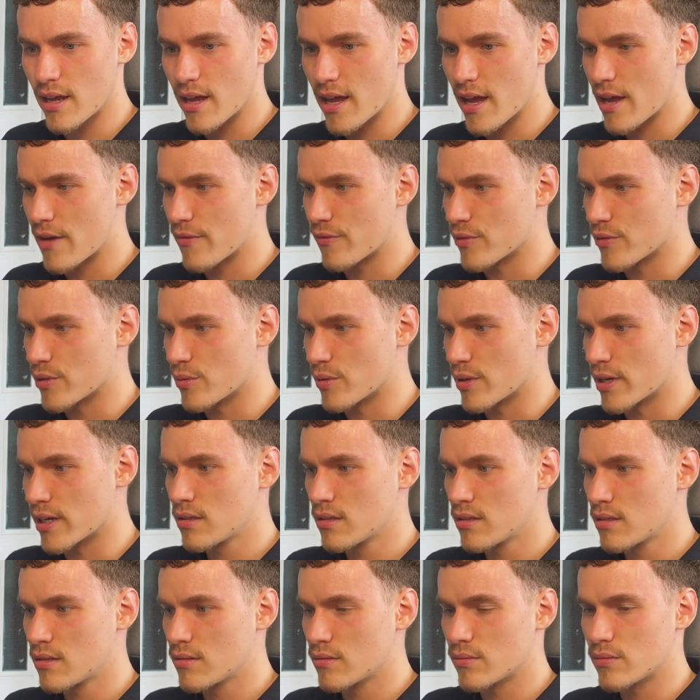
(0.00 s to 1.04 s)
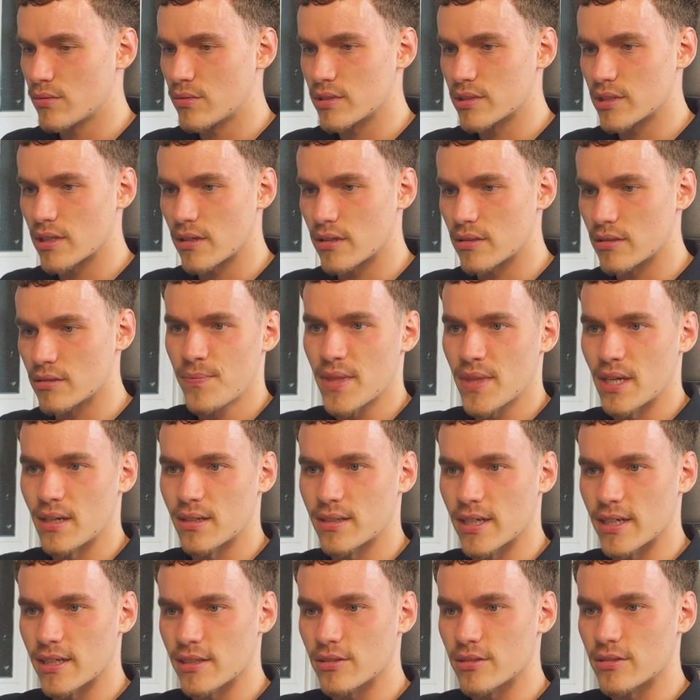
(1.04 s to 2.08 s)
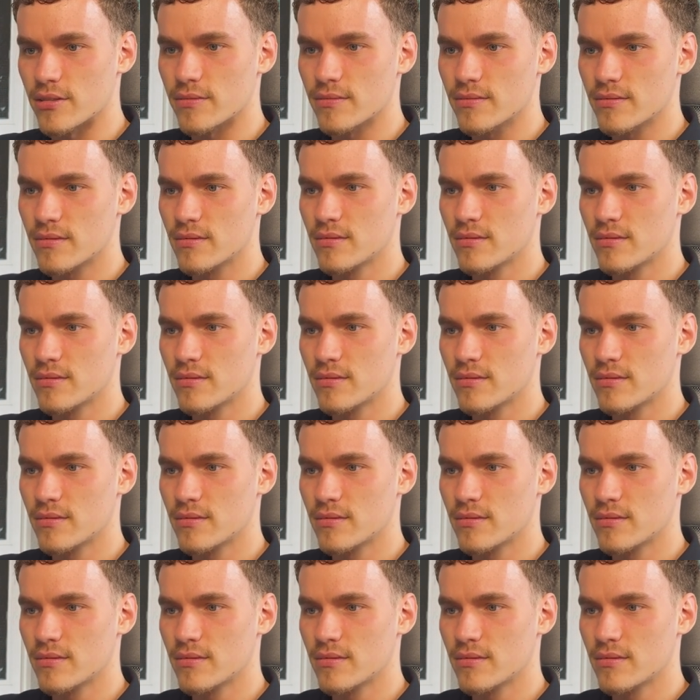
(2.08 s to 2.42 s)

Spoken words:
everywhere. What is going on? Okay, cool.